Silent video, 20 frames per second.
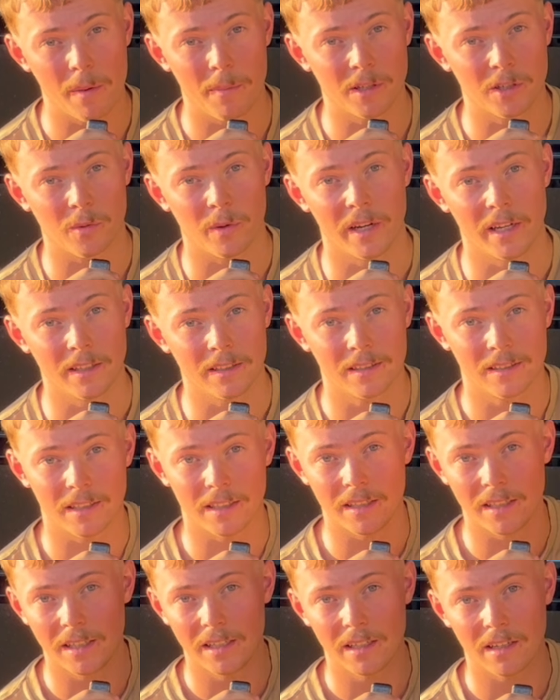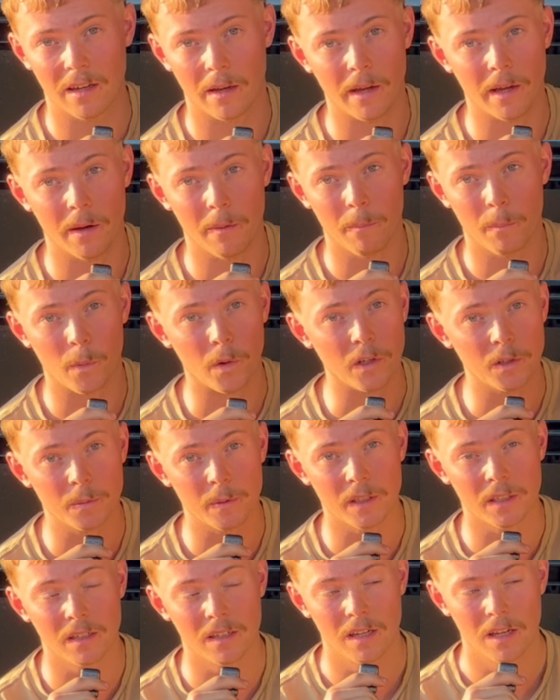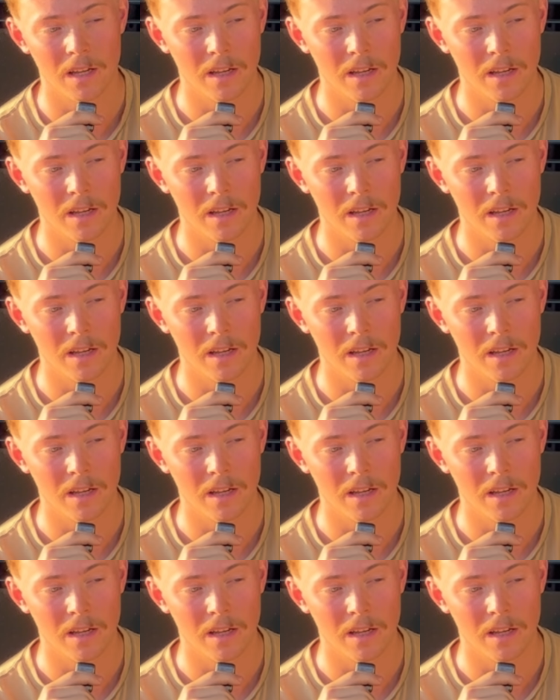between Sydney and Brisbane,